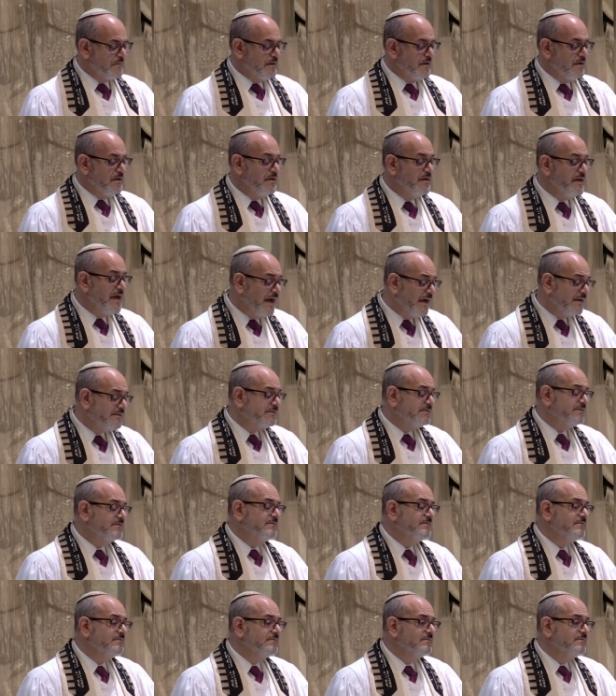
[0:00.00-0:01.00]
Yes,
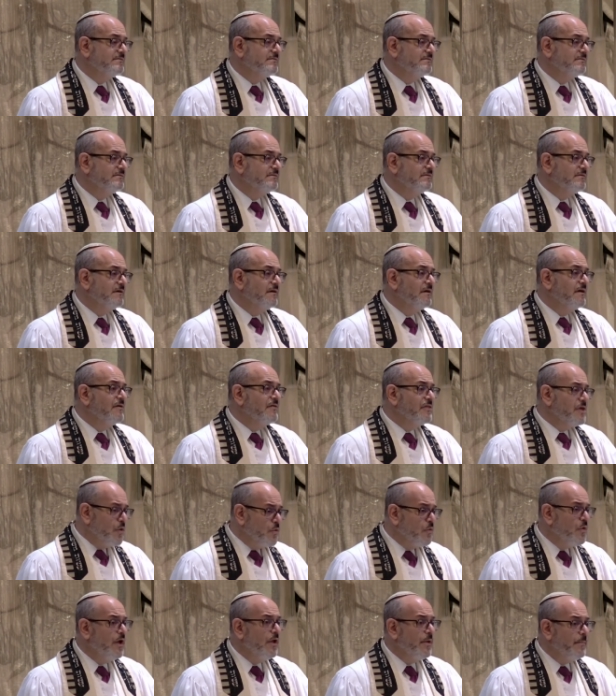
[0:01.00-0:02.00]
there
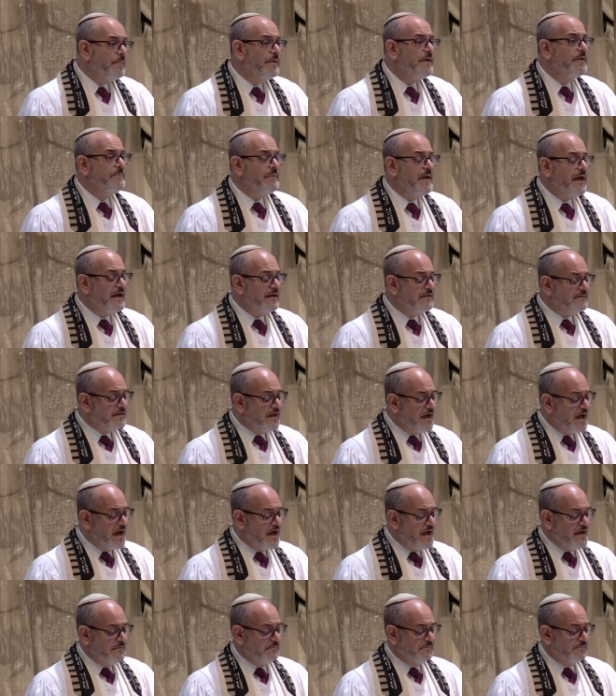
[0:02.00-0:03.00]
will be bad
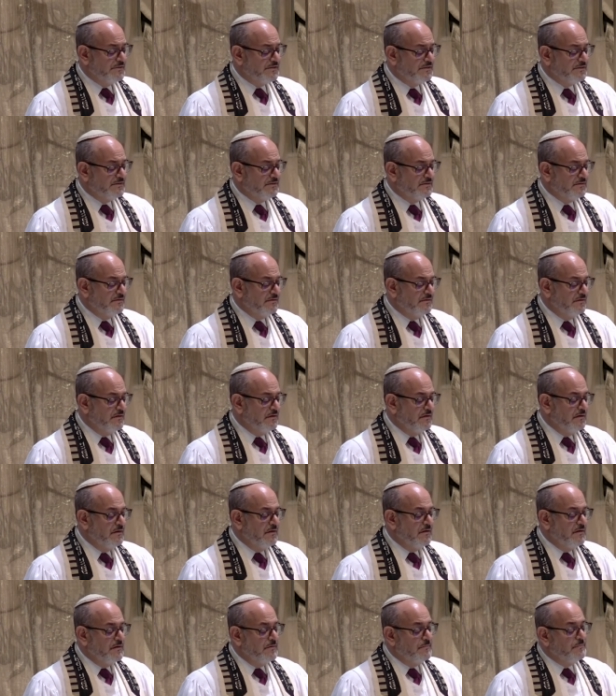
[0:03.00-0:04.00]
times,
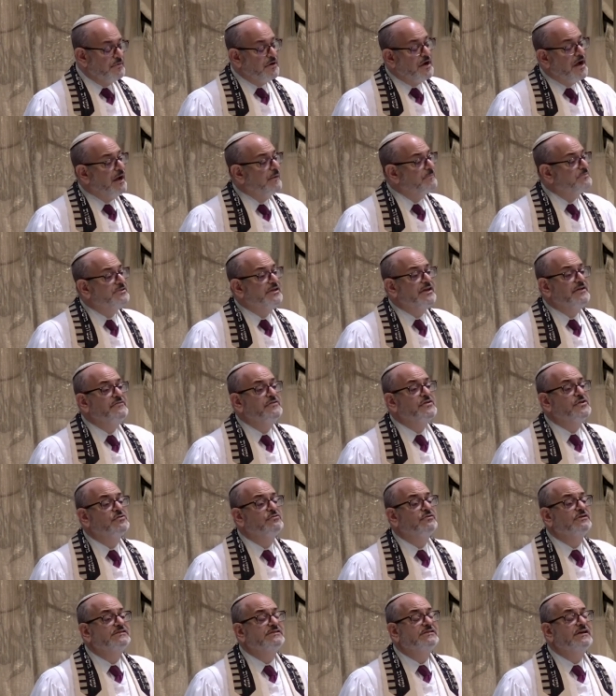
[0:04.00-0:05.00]
perhaps even the
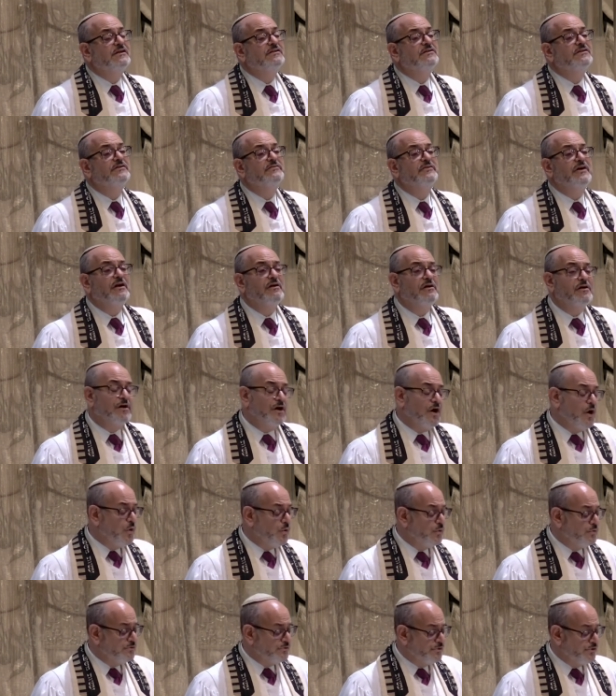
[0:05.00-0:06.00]
result of our
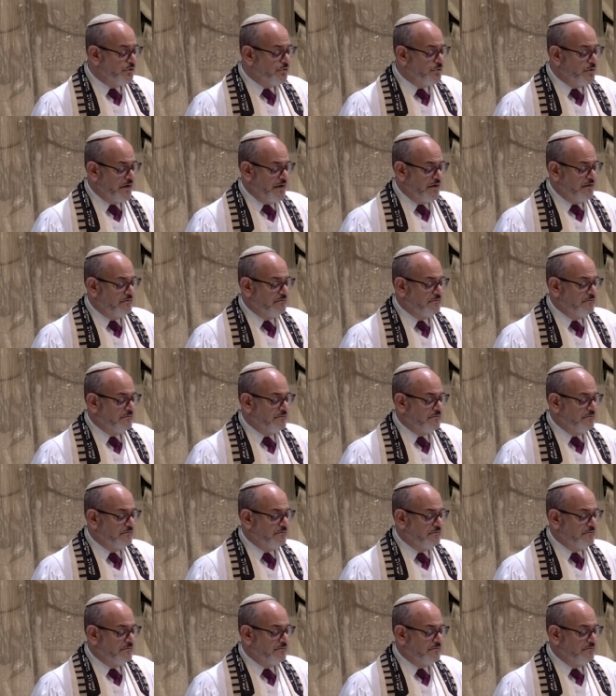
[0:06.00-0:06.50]
own doing.